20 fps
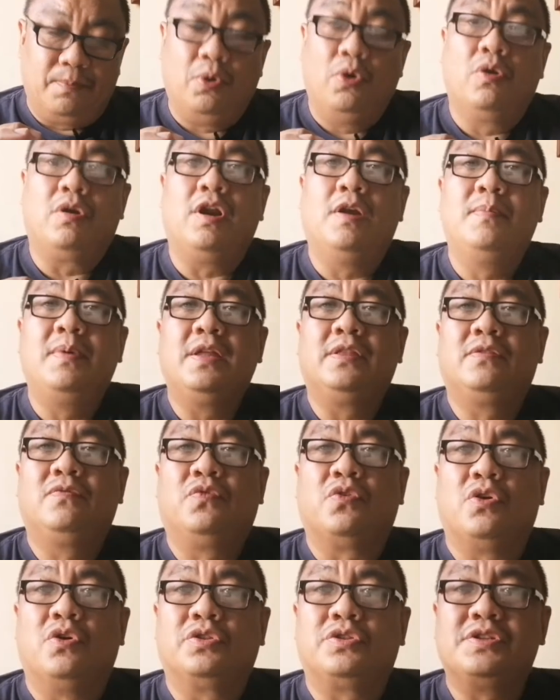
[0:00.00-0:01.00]
program it
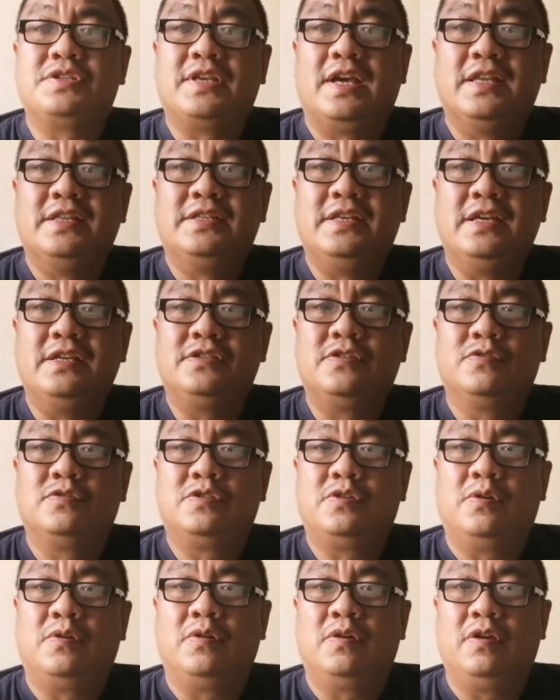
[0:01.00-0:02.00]
for auto sensing.
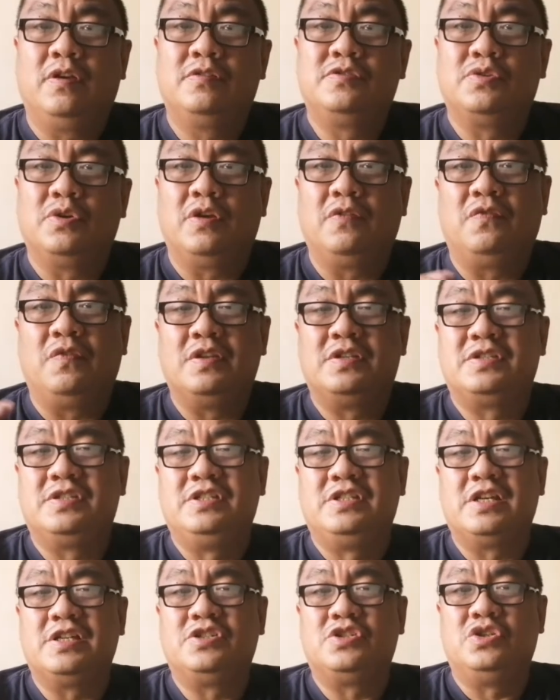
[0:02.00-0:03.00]
So if it's
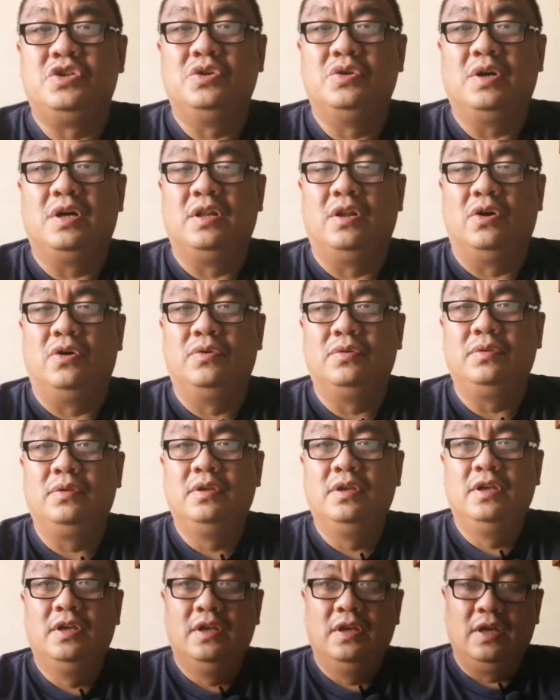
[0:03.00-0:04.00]
just you
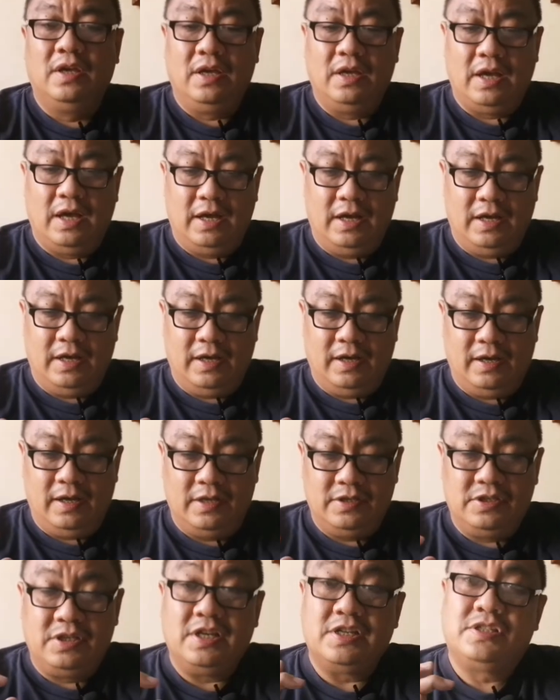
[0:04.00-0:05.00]
alone,
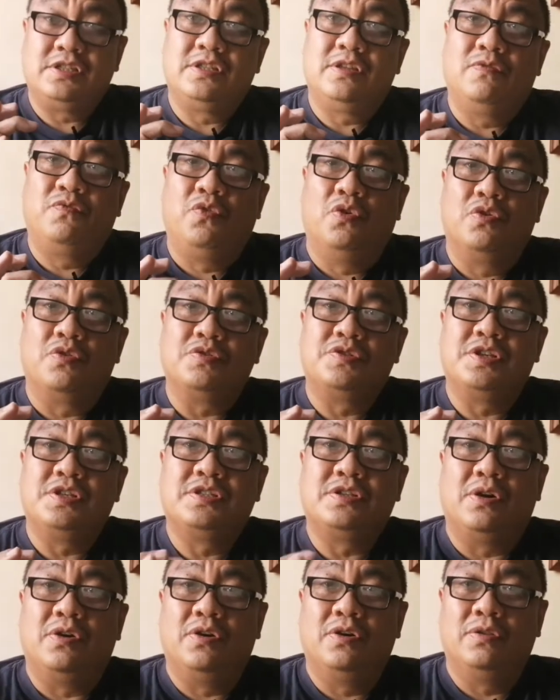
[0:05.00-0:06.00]
it just
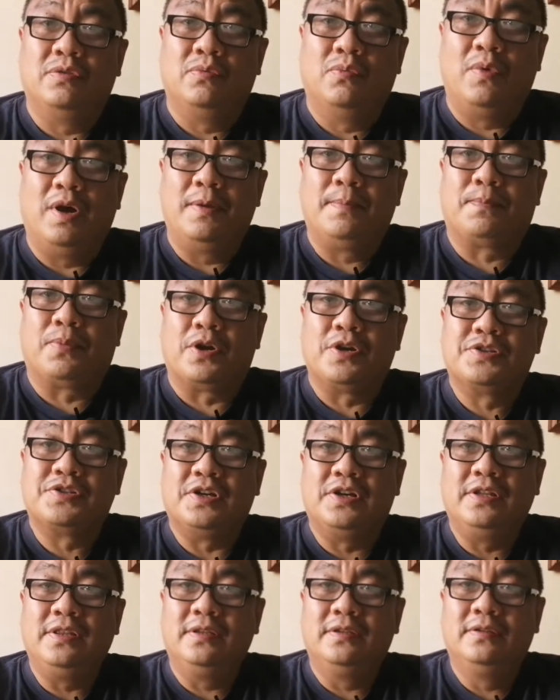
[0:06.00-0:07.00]
focuses on one
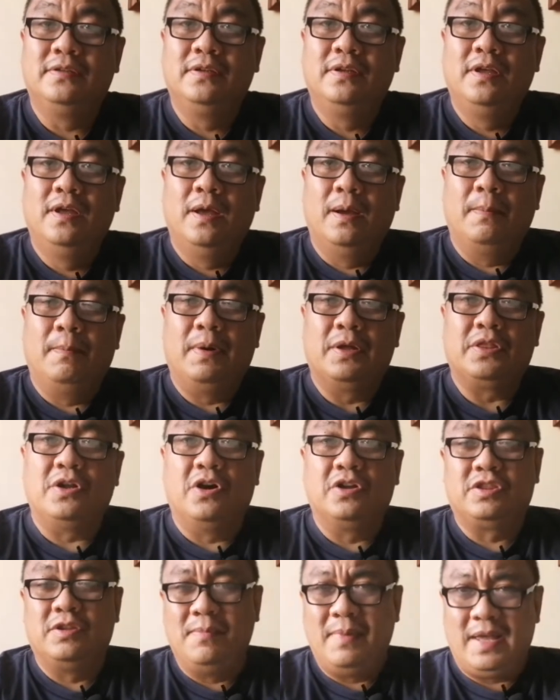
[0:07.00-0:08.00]
person. But
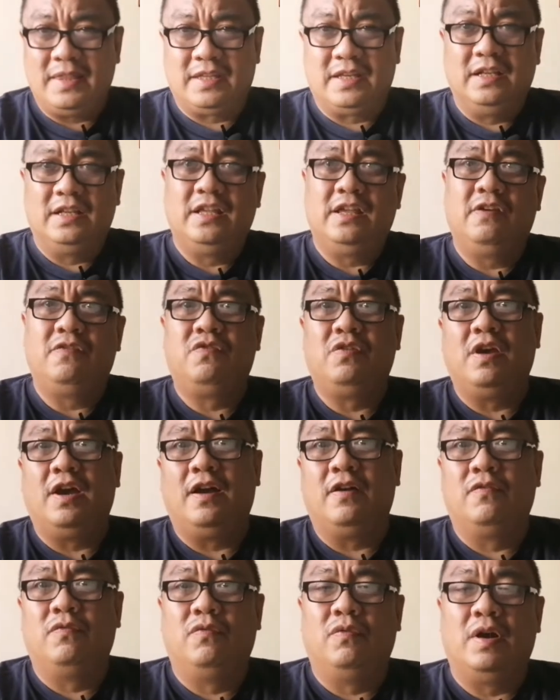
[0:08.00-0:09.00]
automatically, if you
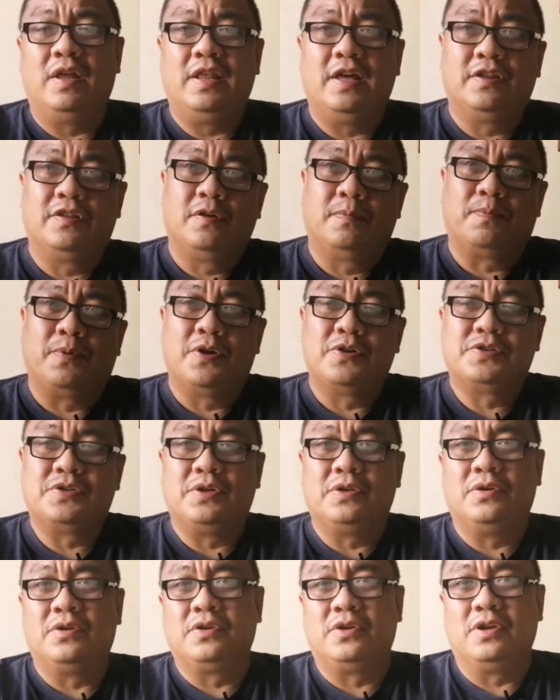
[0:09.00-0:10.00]
have another
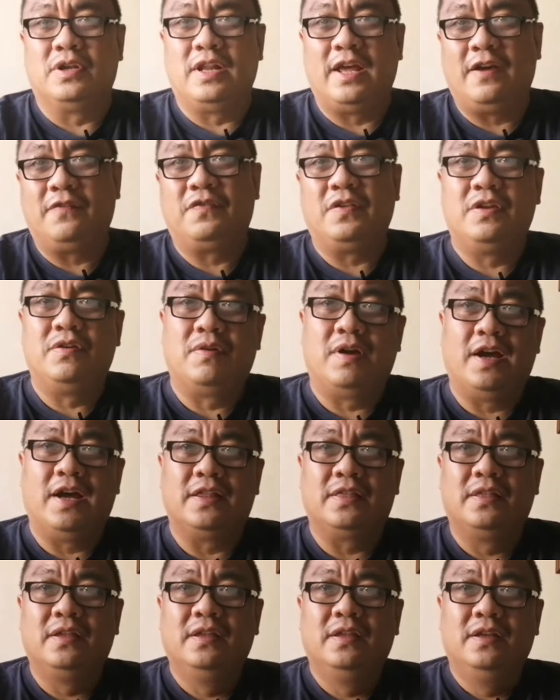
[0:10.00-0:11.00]
person on your left and
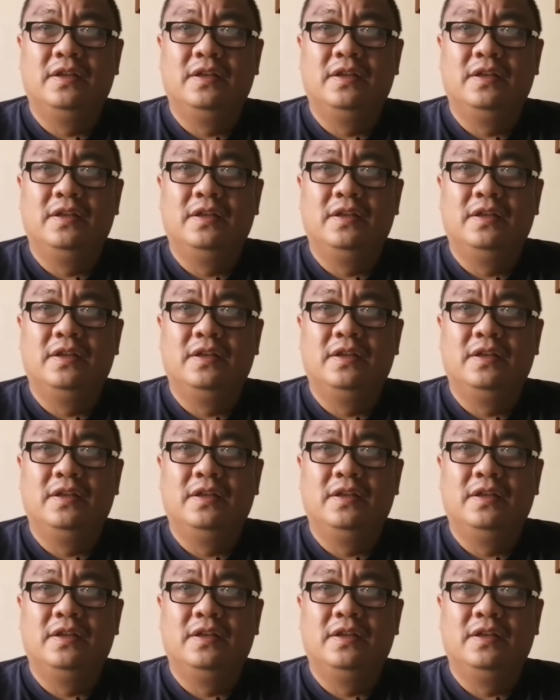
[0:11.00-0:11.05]
right,